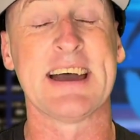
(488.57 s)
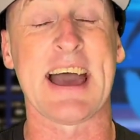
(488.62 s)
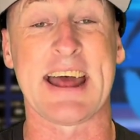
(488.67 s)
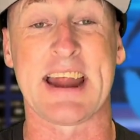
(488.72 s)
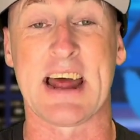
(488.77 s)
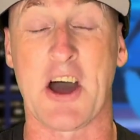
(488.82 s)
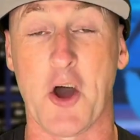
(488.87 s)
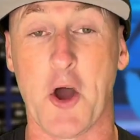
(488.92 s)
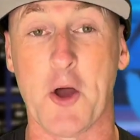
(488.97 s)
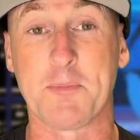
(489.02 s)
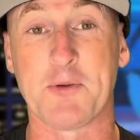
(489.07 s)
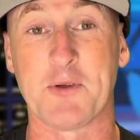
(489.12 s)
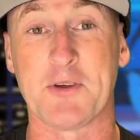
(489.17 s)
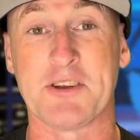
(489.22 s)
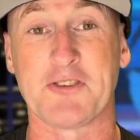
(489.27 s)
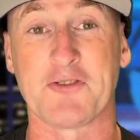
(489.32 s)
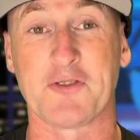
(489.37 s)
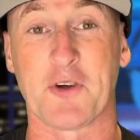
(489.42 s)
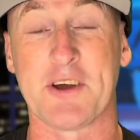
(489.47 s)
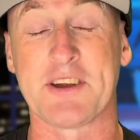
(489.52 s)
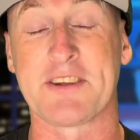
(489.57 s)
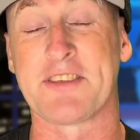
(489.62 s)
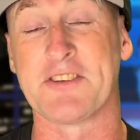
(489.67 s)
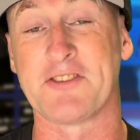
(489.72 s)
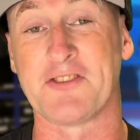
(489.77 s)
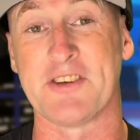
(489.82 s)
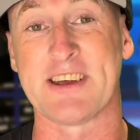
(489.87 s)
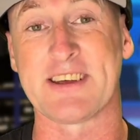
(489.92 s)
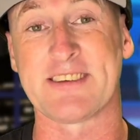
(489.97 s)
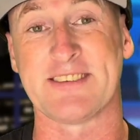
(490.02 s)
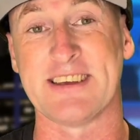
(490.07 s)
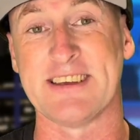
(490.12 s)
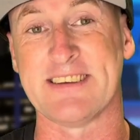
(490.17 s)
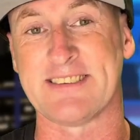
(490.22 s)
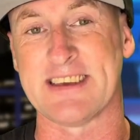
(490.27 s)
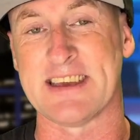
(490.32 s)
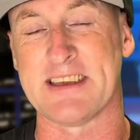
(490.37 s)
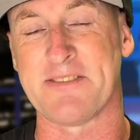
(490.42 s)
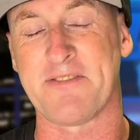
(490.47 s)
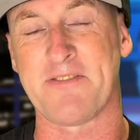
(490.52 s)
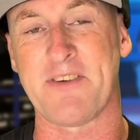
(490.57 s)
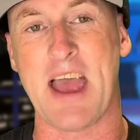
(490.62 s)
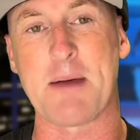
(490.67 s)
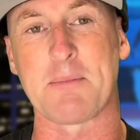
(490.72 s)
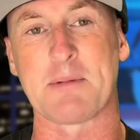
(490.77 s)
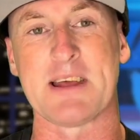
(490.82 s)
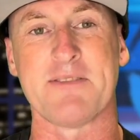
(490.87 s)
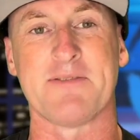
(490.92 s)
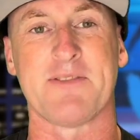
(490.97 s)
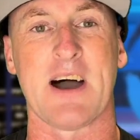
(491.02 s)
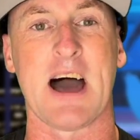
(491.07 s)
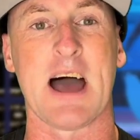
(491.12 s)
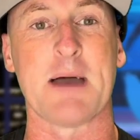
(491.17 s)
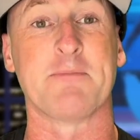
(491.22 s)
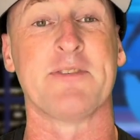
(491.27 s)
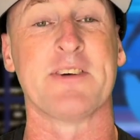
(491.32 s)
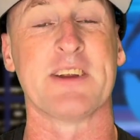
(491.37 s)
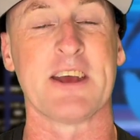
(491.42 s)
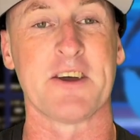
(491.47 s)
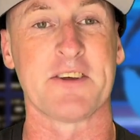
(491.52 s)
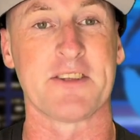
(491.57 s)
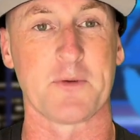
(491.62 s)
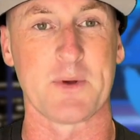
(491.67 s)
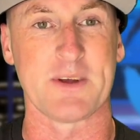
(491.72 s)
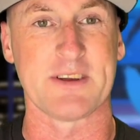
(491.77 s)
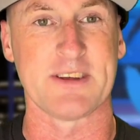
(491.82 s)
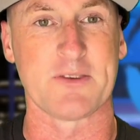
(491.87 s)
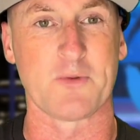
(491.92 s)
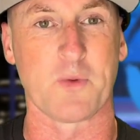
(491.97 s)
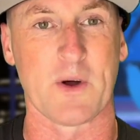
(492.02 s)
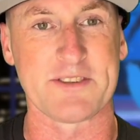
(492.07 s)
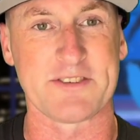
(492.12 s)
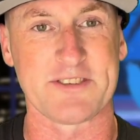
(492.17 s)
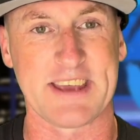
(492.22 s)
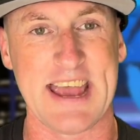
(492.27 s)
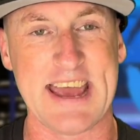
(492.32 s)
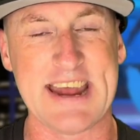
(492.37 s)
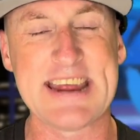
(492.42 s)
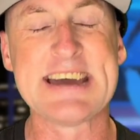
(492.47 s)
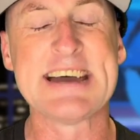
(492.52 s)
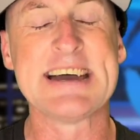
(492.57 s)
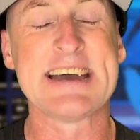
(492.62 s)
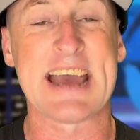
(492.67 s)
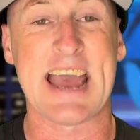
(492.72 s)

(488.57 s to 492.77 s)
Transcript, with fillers: and I hope you enjoyed the GXCC family vibe video that we did once again.